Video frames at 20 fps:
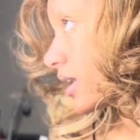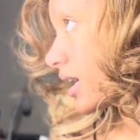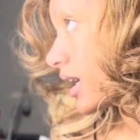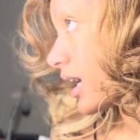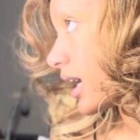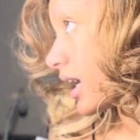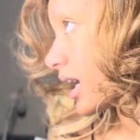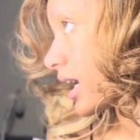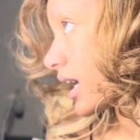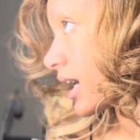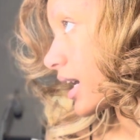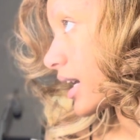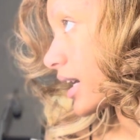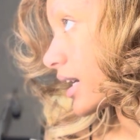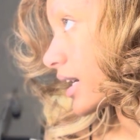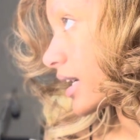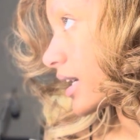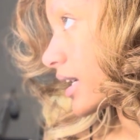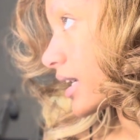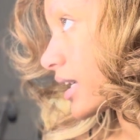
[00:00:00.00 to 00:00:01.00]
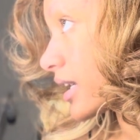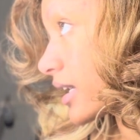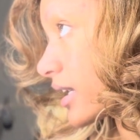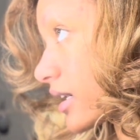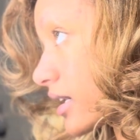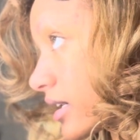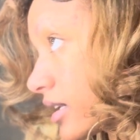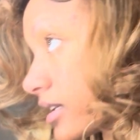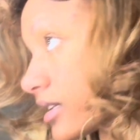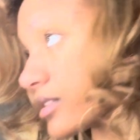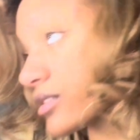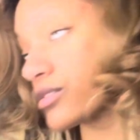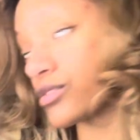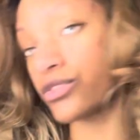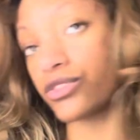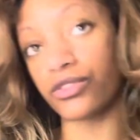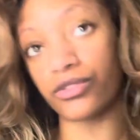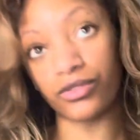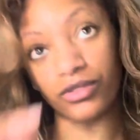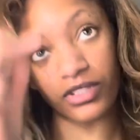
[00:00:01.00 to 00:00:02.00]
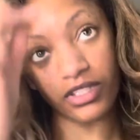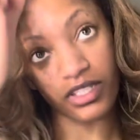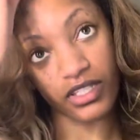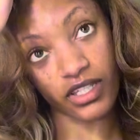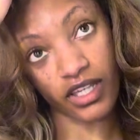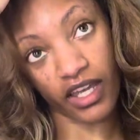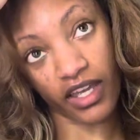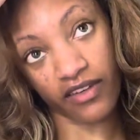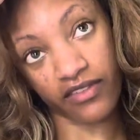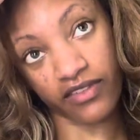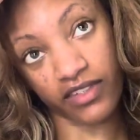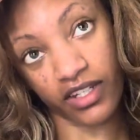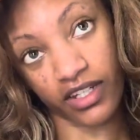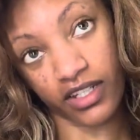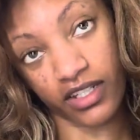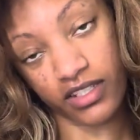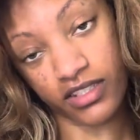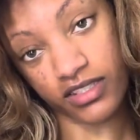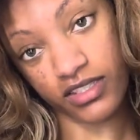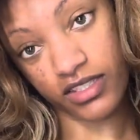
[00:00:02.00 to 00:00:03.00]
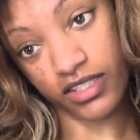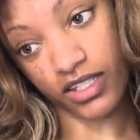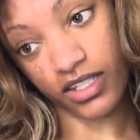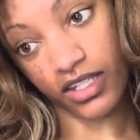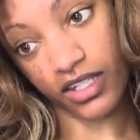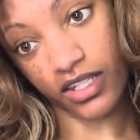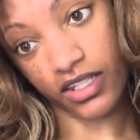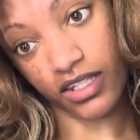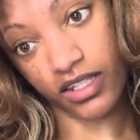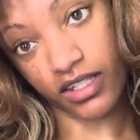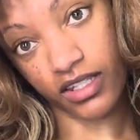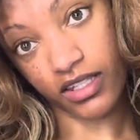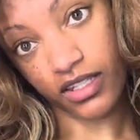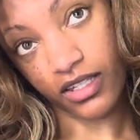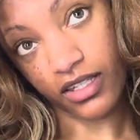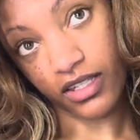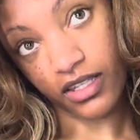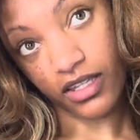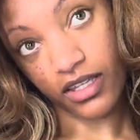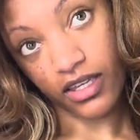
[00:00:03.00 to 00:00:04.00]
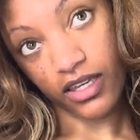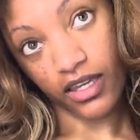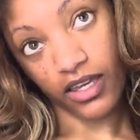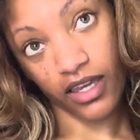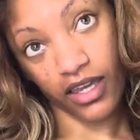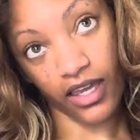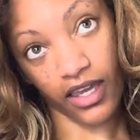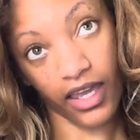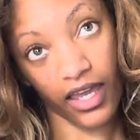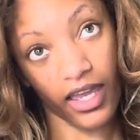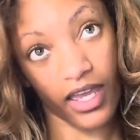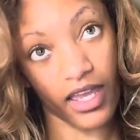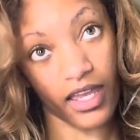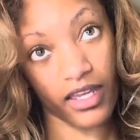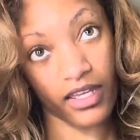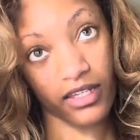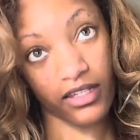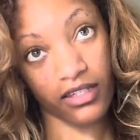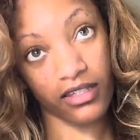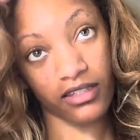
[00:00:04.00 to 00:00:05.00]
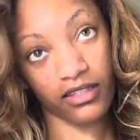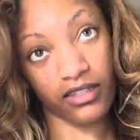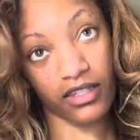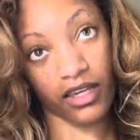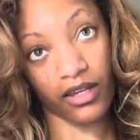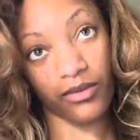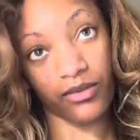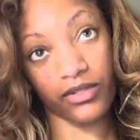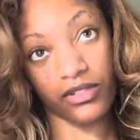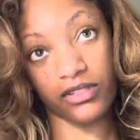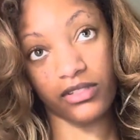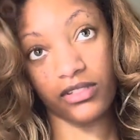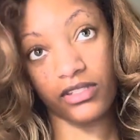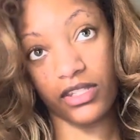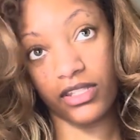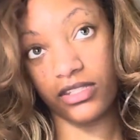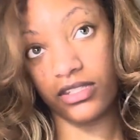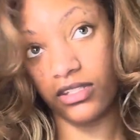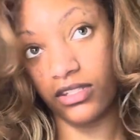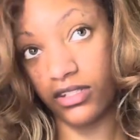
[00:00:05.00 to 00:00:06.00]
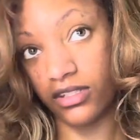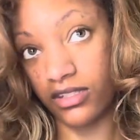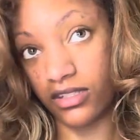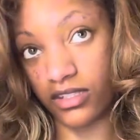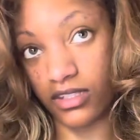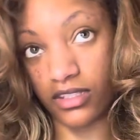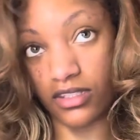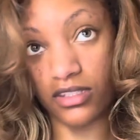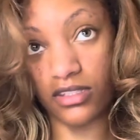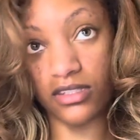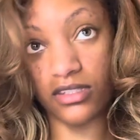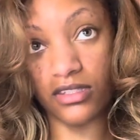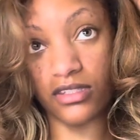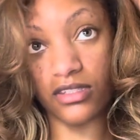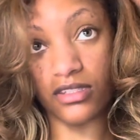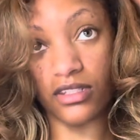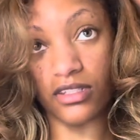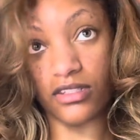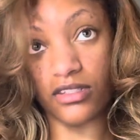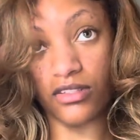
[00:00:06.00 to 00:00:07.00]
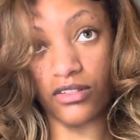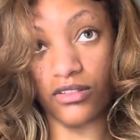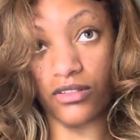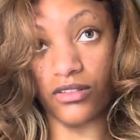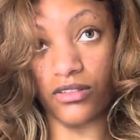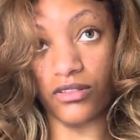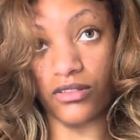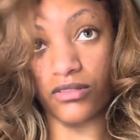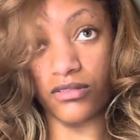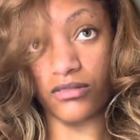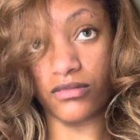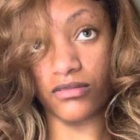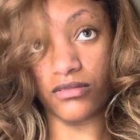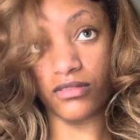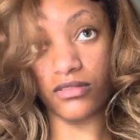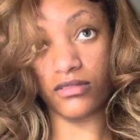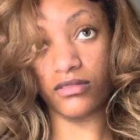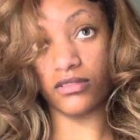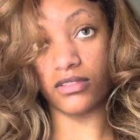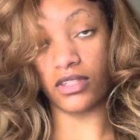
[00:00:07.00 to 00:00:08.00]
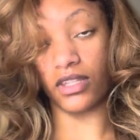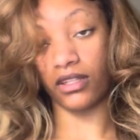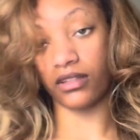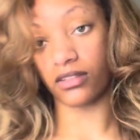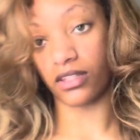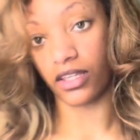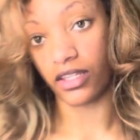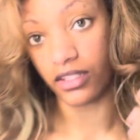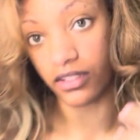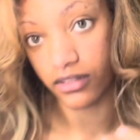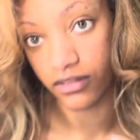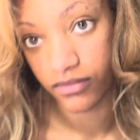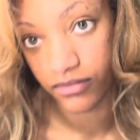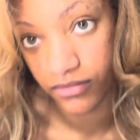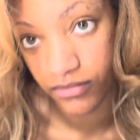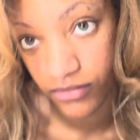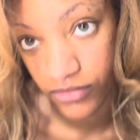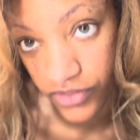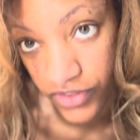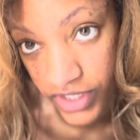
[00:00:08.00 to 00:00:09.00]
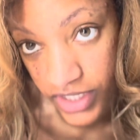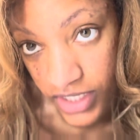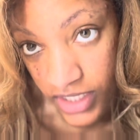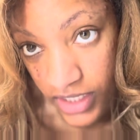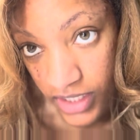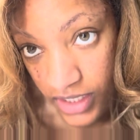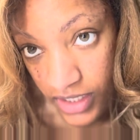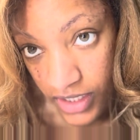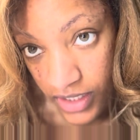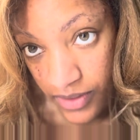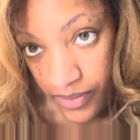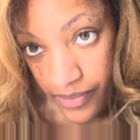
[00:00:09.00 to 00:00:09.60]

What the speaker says: I truly have not seen a hack that was as good as this until like recently.